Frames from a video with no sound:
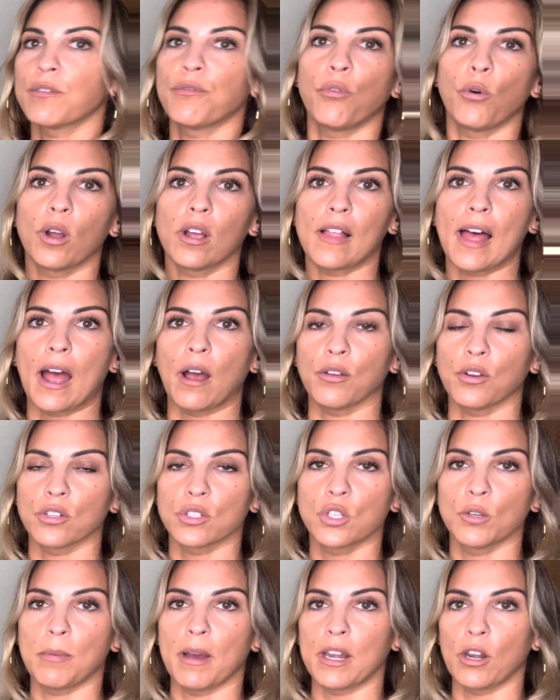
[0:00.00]
foil out your
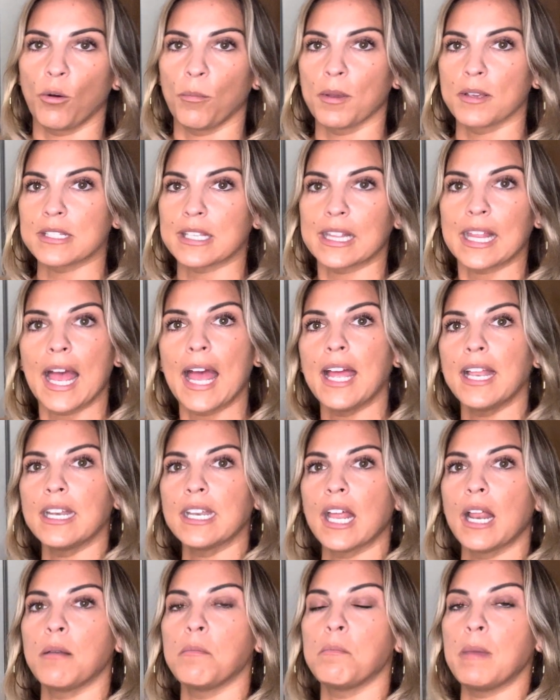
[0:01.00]
two binomials at the
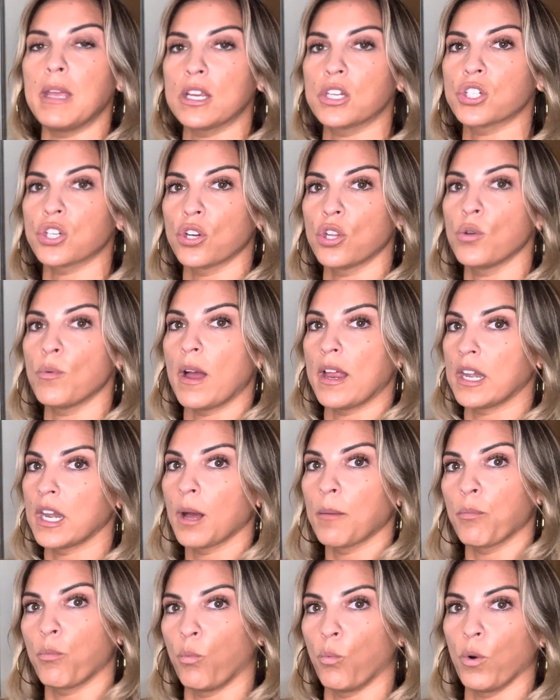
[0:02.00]
end and make sure you end
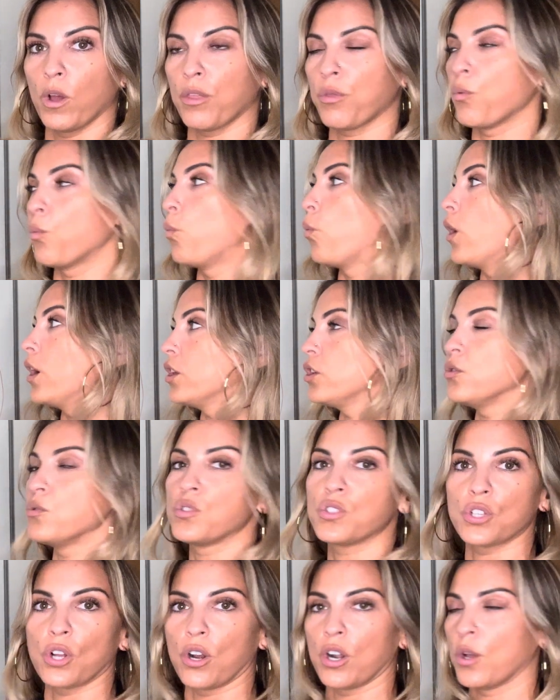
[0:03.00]
up with what you
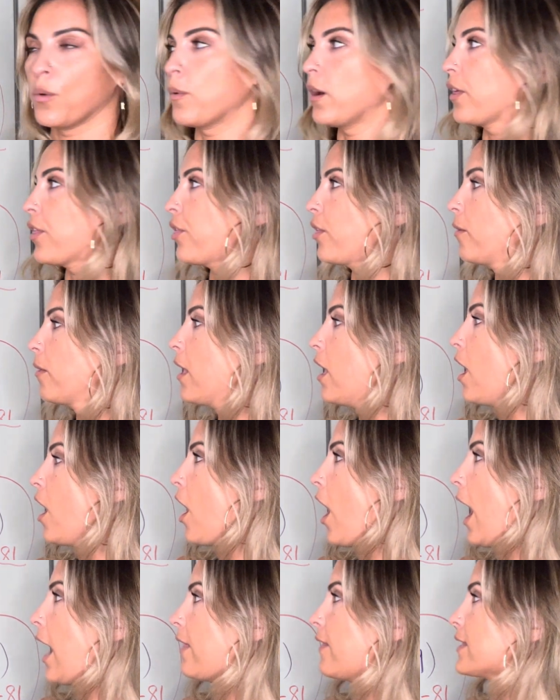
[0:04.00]
started with.
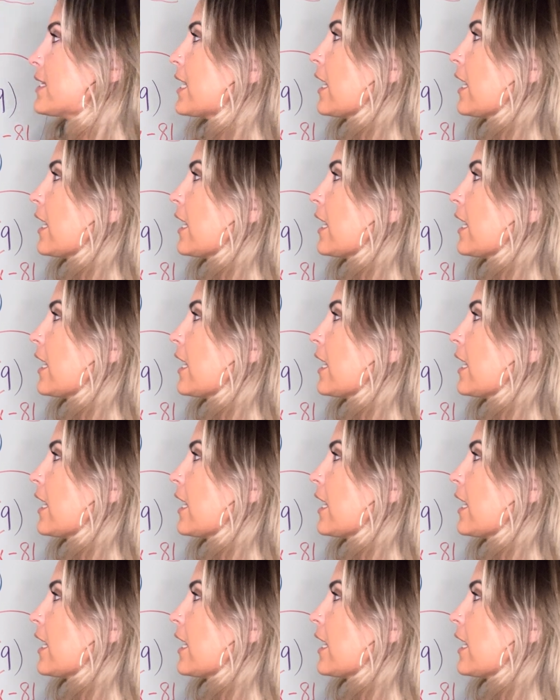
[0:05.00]
All right, let's